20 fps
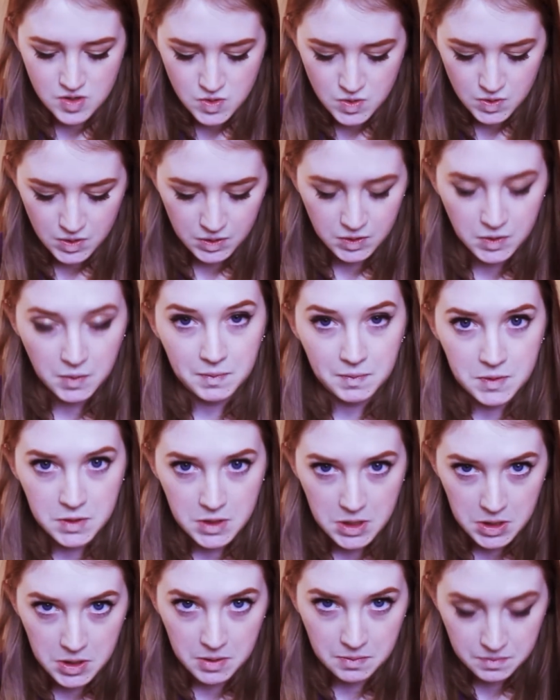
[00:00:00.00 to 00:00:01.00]
Let's open
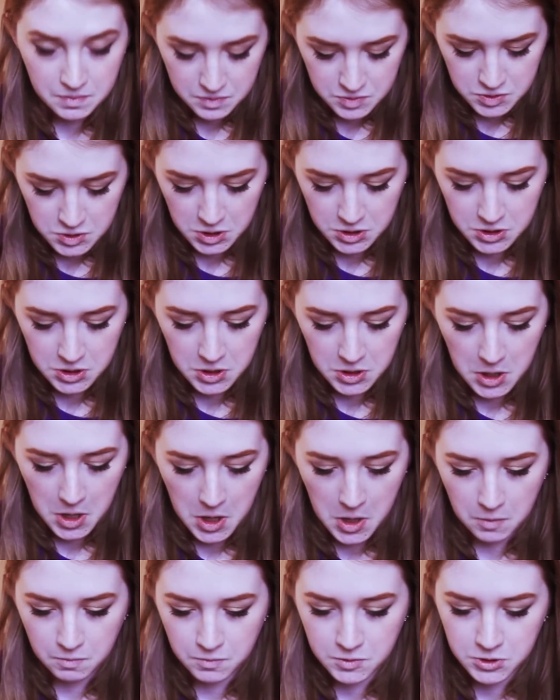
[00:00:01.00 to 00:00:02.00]
that up and check it
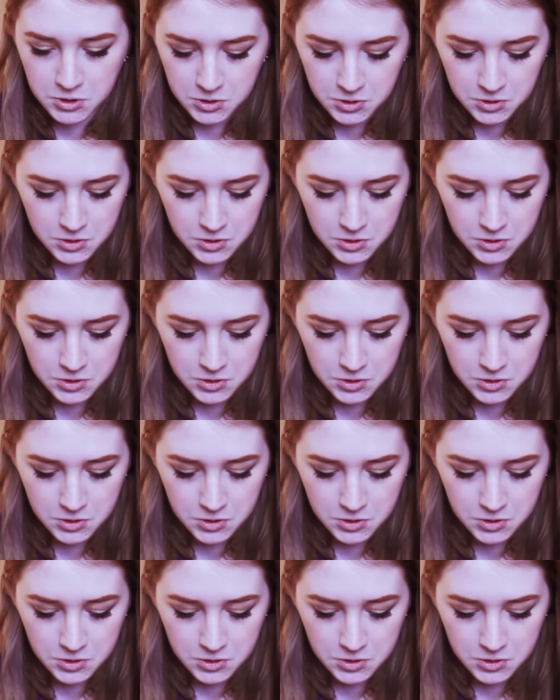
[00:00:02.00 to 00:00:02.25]
out.